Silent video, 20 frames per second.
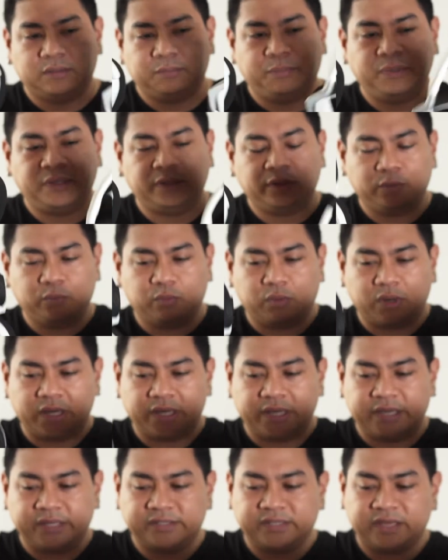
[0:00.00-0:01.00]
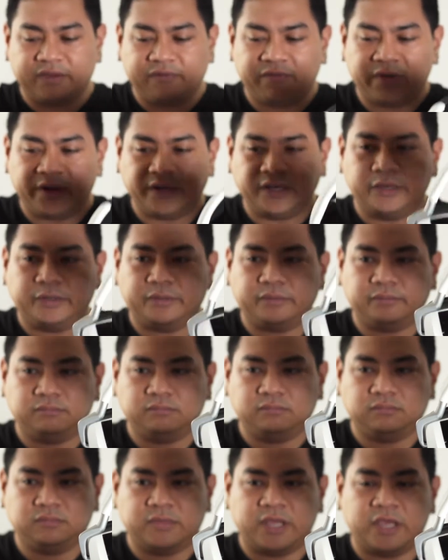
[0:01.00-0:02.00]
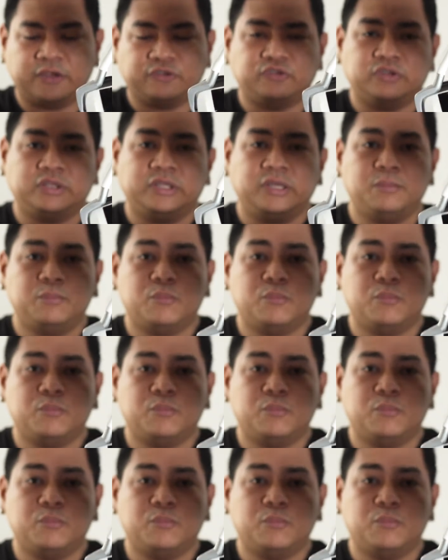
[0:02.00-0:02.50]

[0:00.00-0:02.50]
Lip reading: build wise I find it actually